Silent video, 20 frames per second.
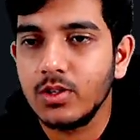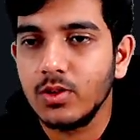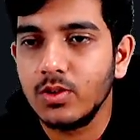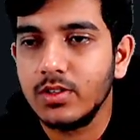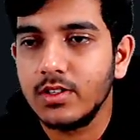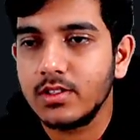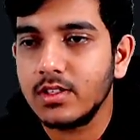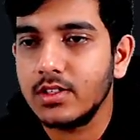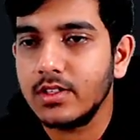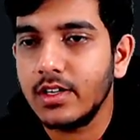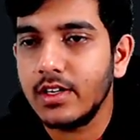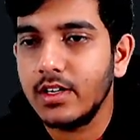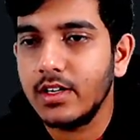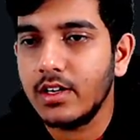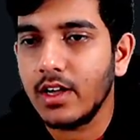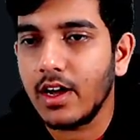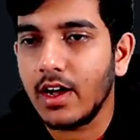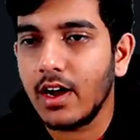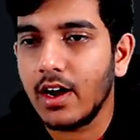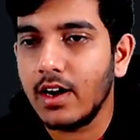So this is
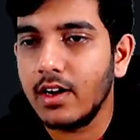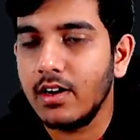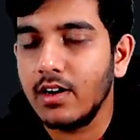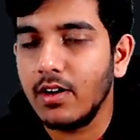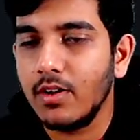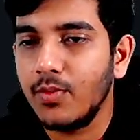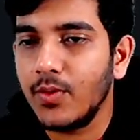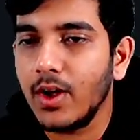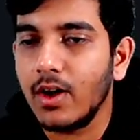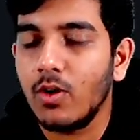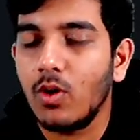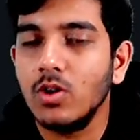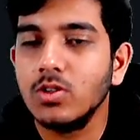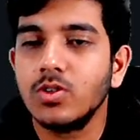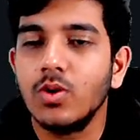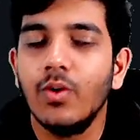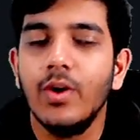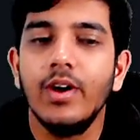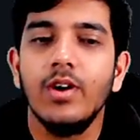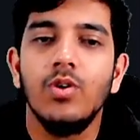it, and we are also